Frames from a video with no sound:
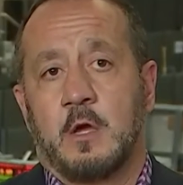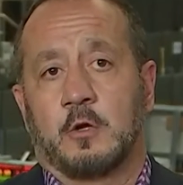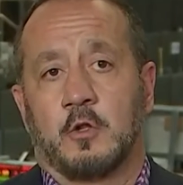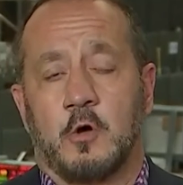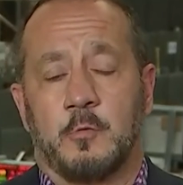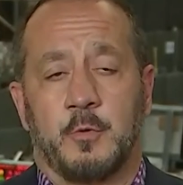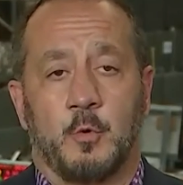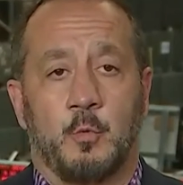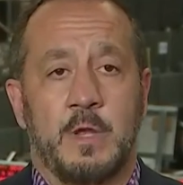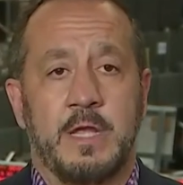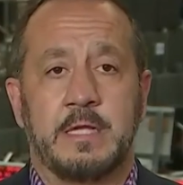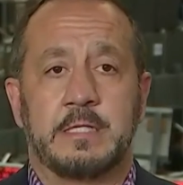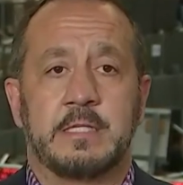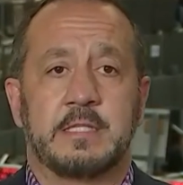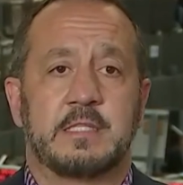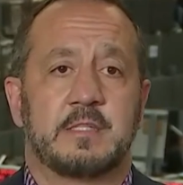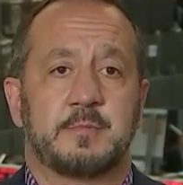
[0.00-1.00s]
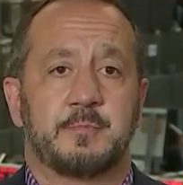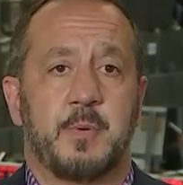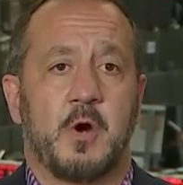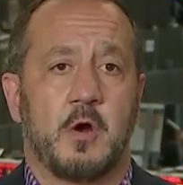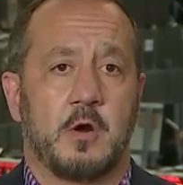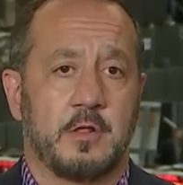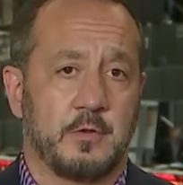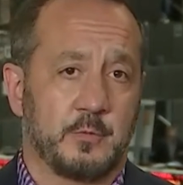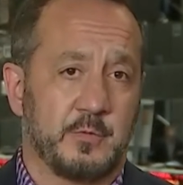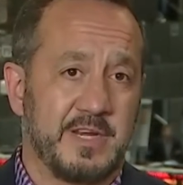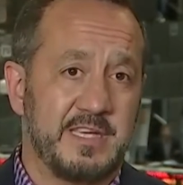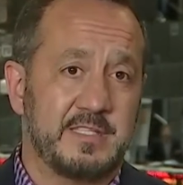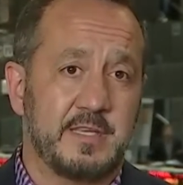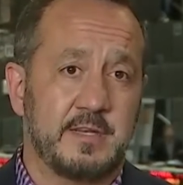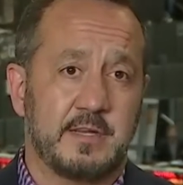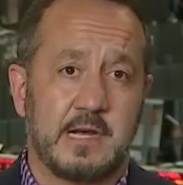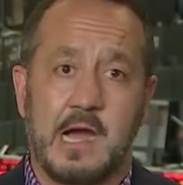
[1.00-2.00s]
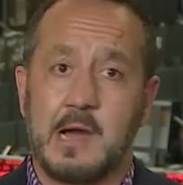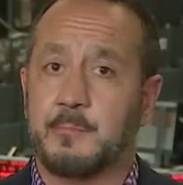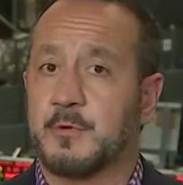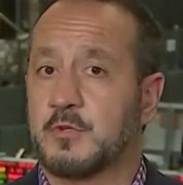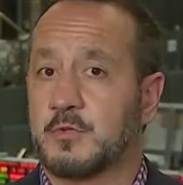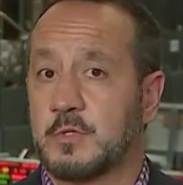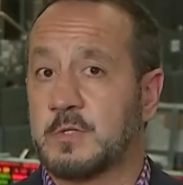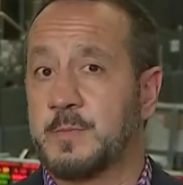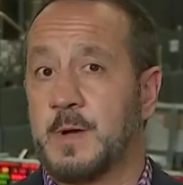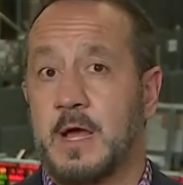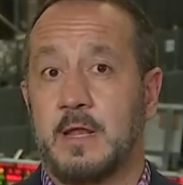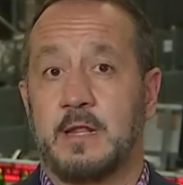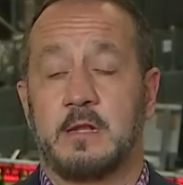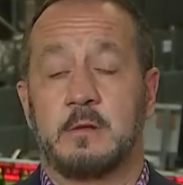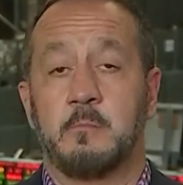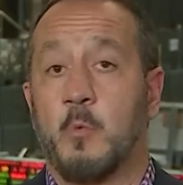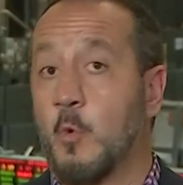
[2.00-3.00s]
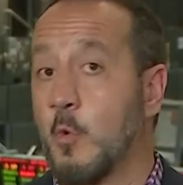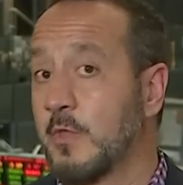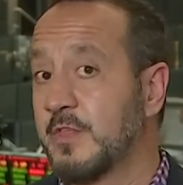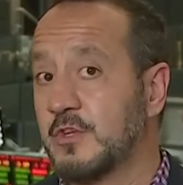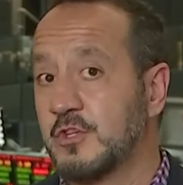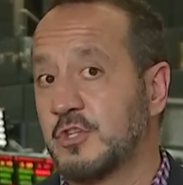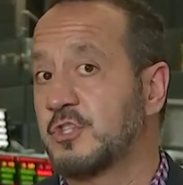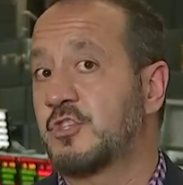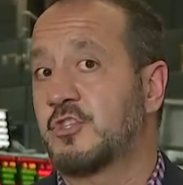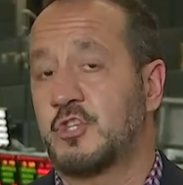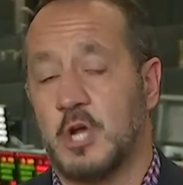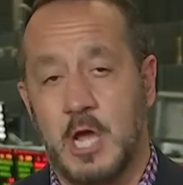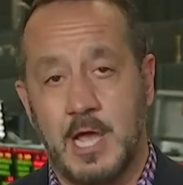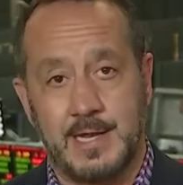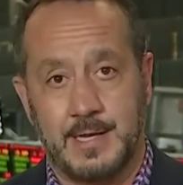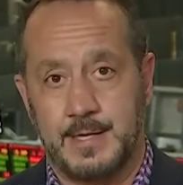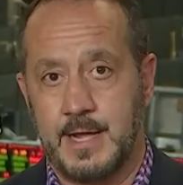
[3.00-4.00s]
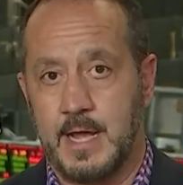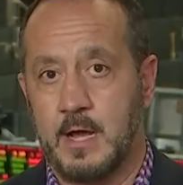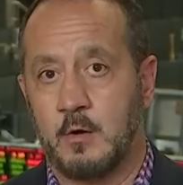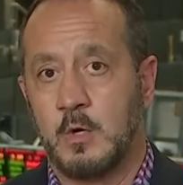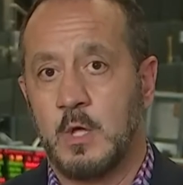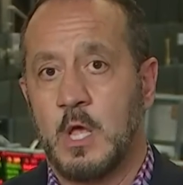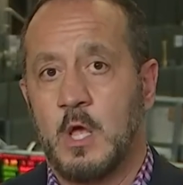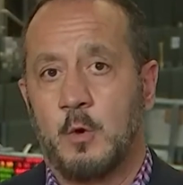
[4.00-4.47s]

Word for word: Global weakness is part of the reason copper's responding to more than just China now.